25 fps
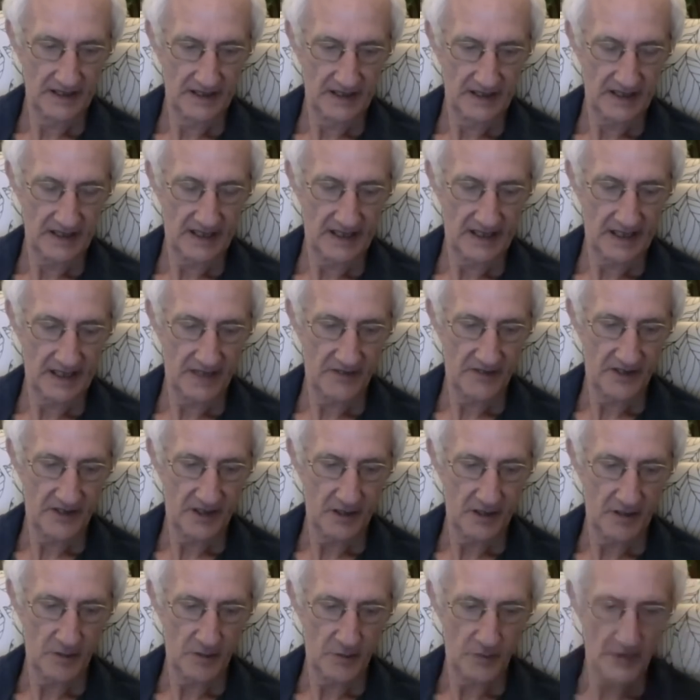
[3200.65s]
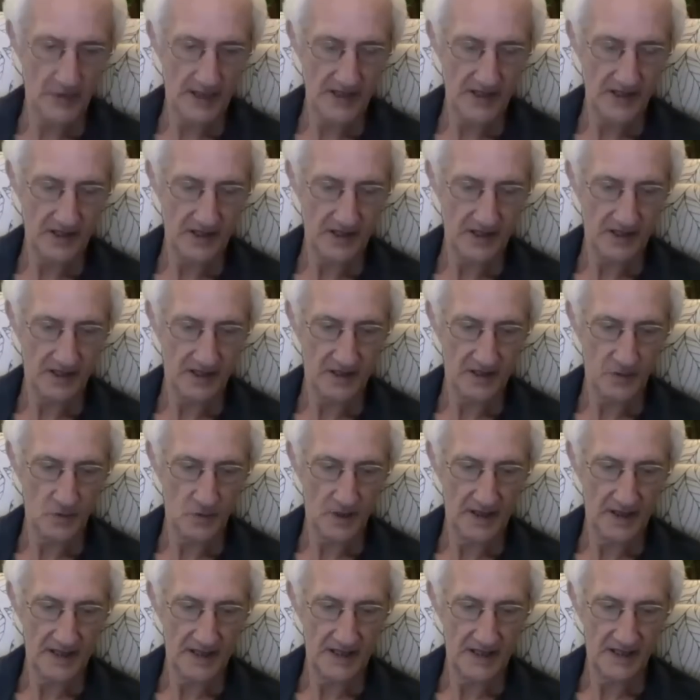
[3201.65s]
I have two impressions.
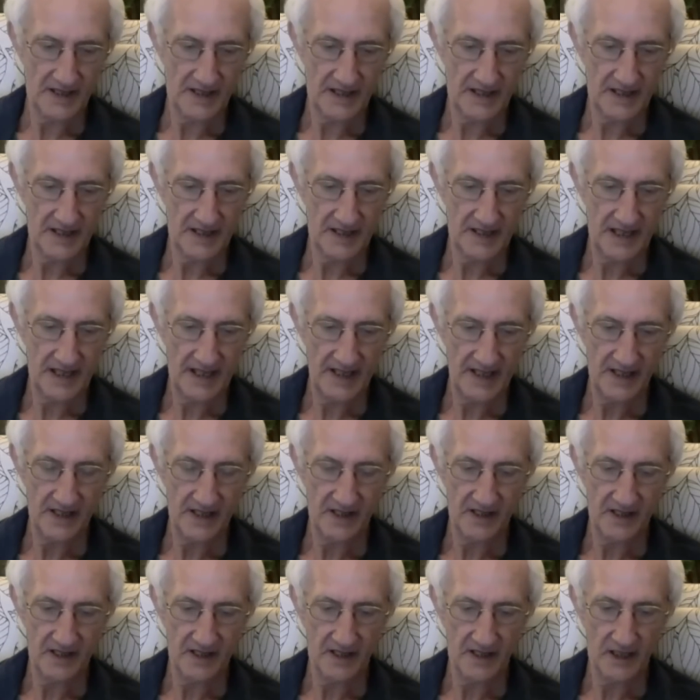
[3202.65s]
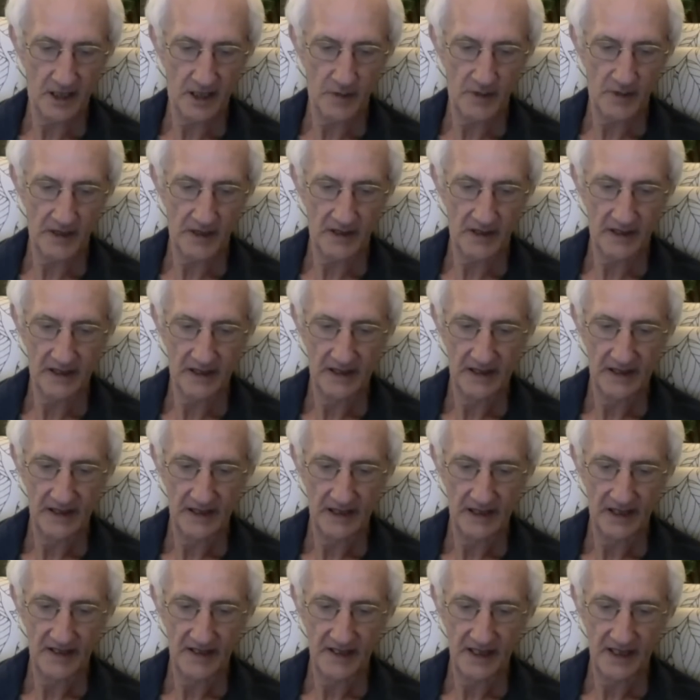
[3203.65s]
One is that it hastens karma
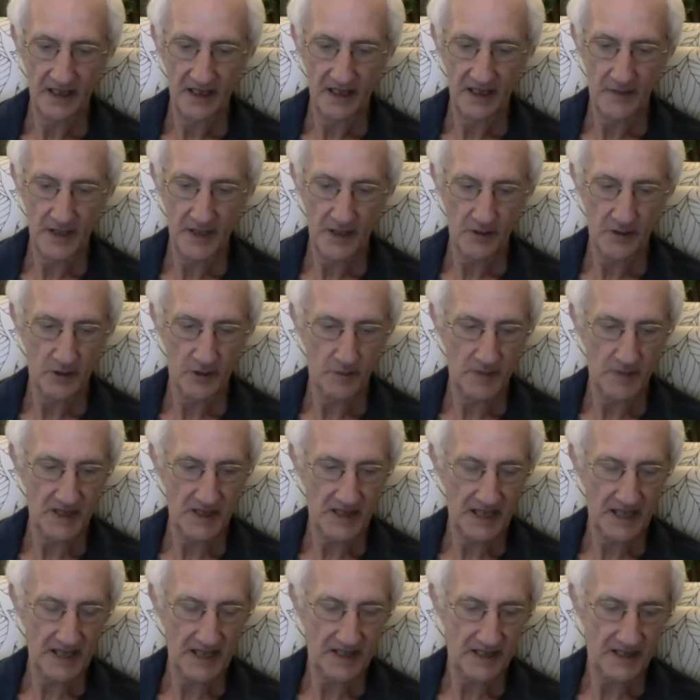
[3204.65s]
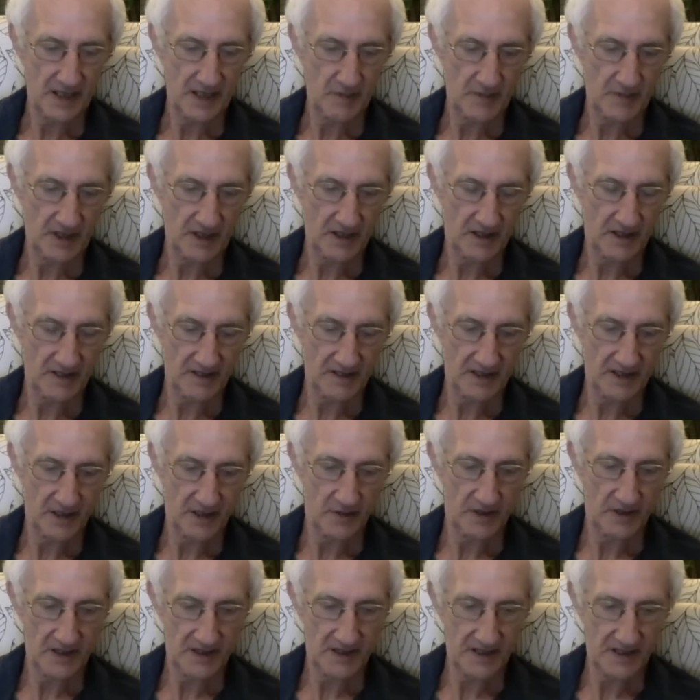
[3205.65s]
and the individual must accept the
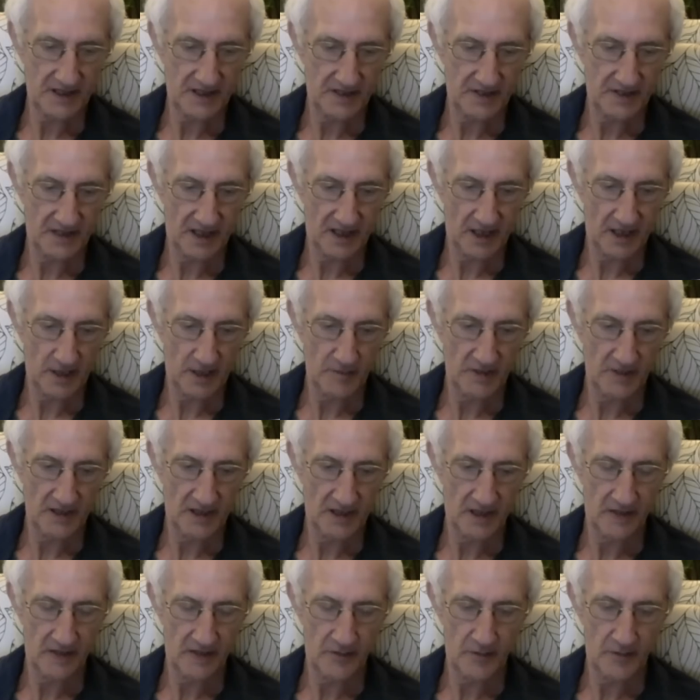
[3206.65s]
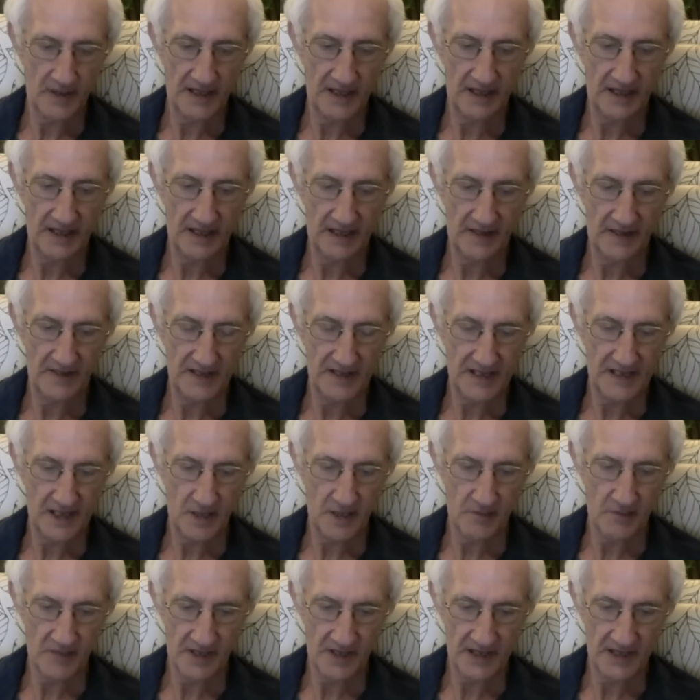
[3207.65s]
consequences of karma over many
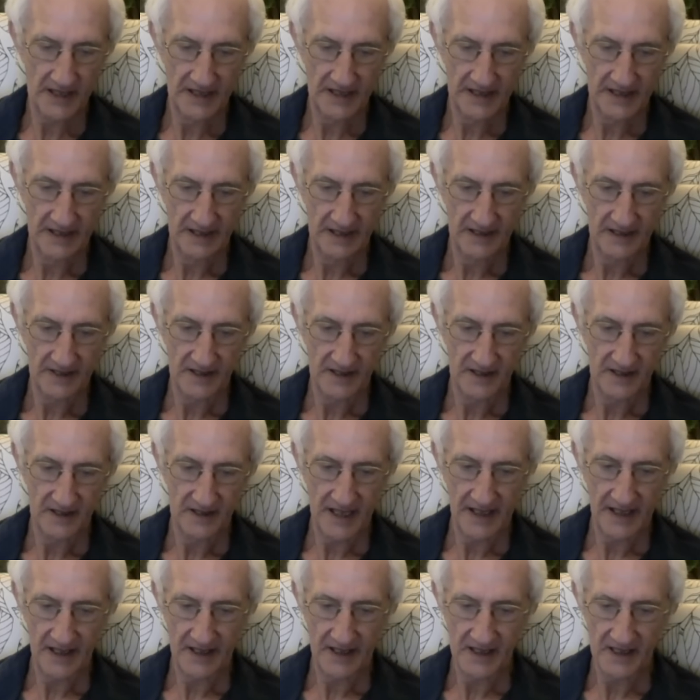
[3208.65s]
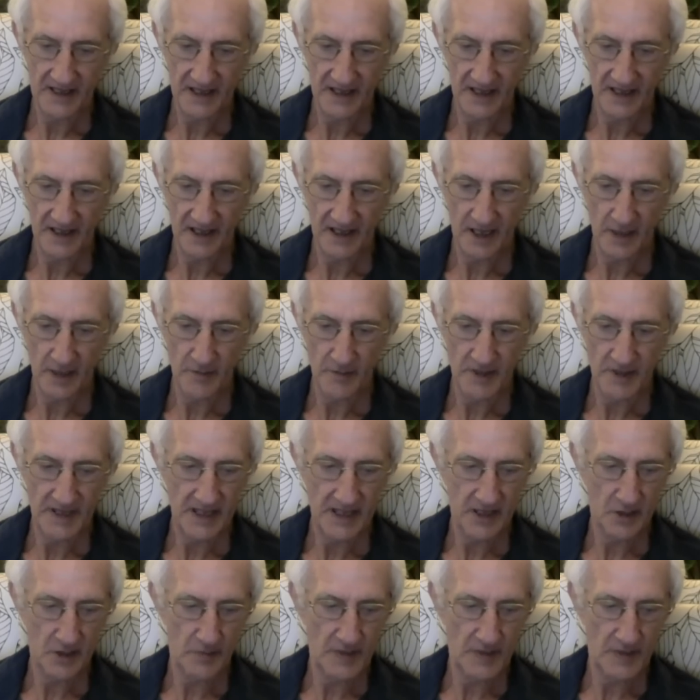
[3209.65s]
lifetimes. The second is that karma
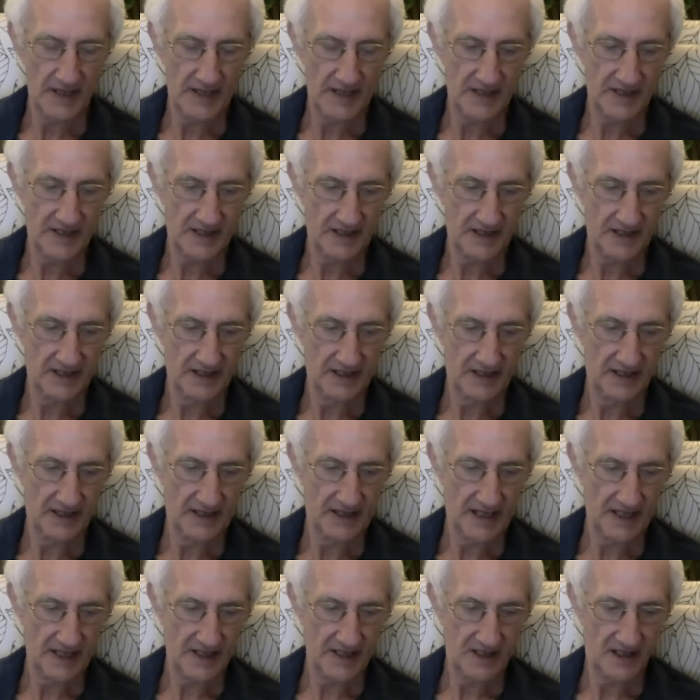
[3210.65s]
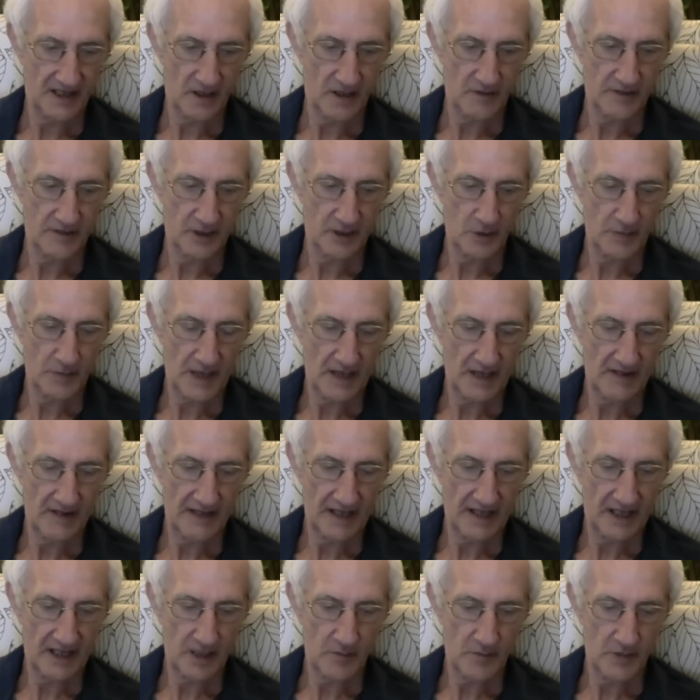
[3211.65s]
disappears and has no real bearing
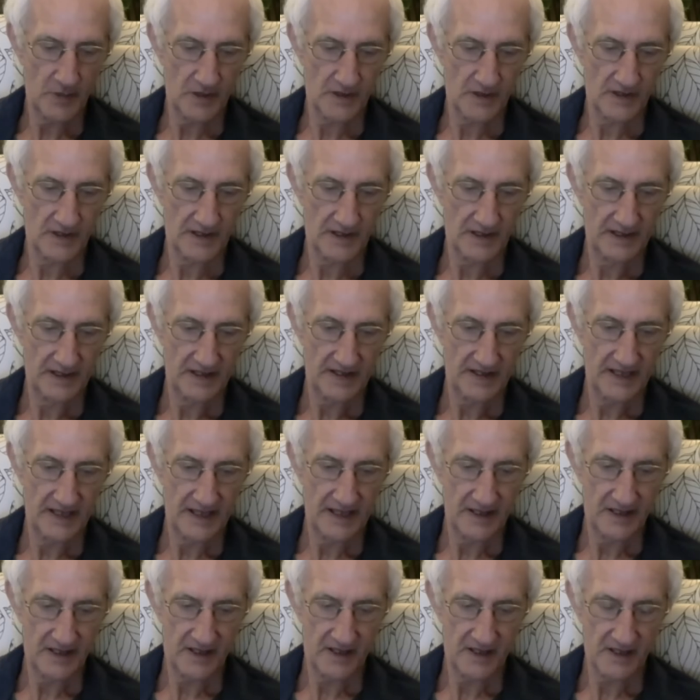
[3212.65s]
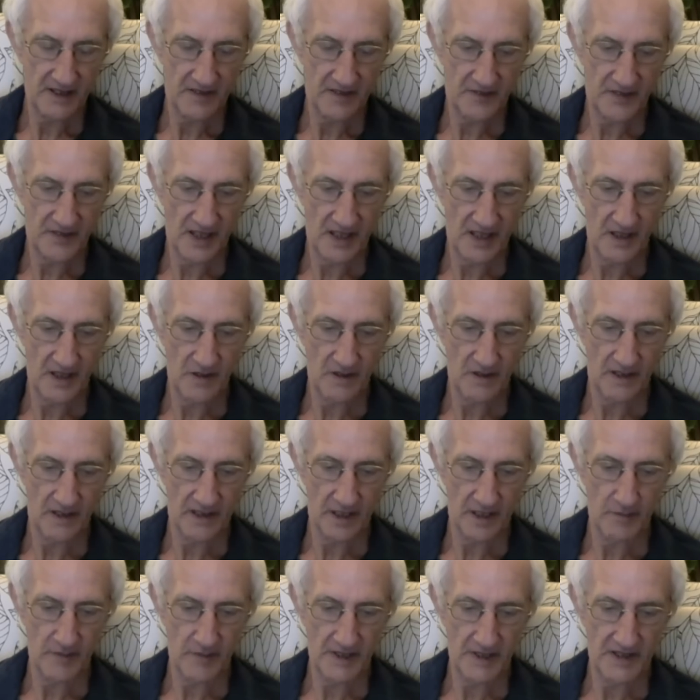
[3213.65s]
anymore. Things just flow and
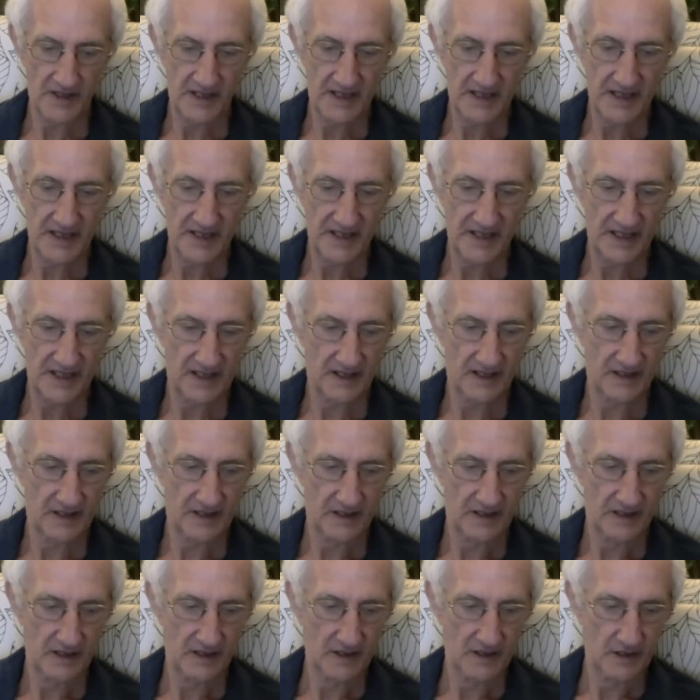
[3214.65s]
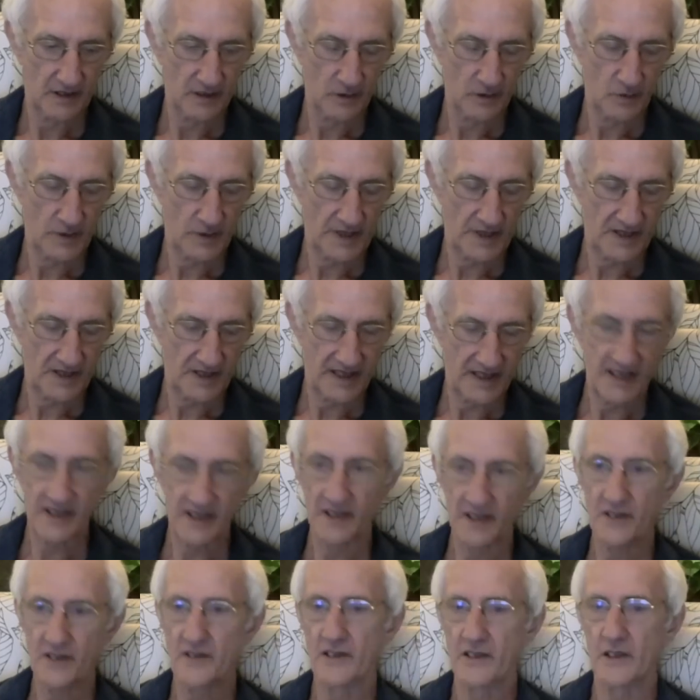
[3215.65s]
are much easier. Which is
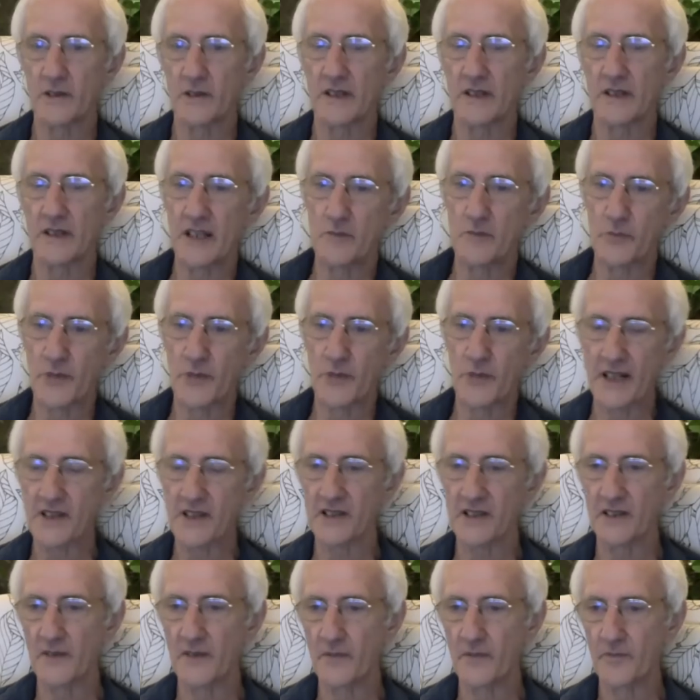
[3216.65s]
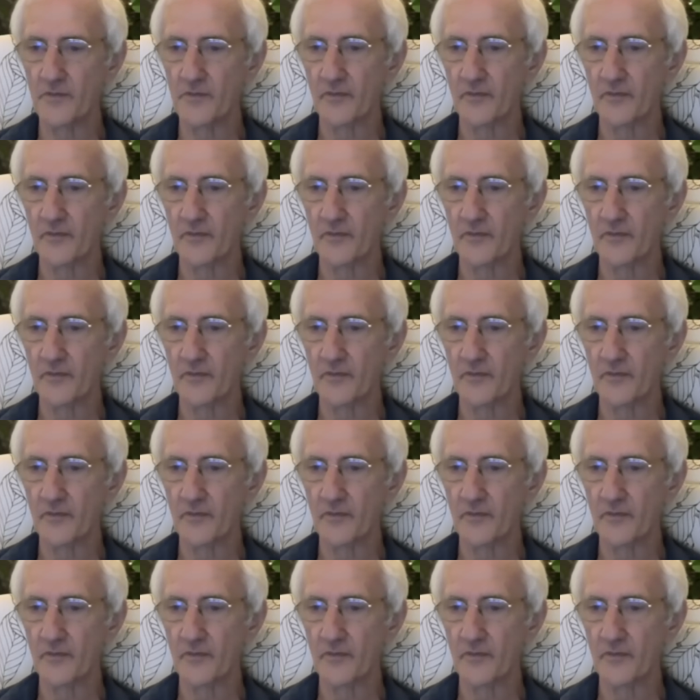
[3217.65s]
a truer impression?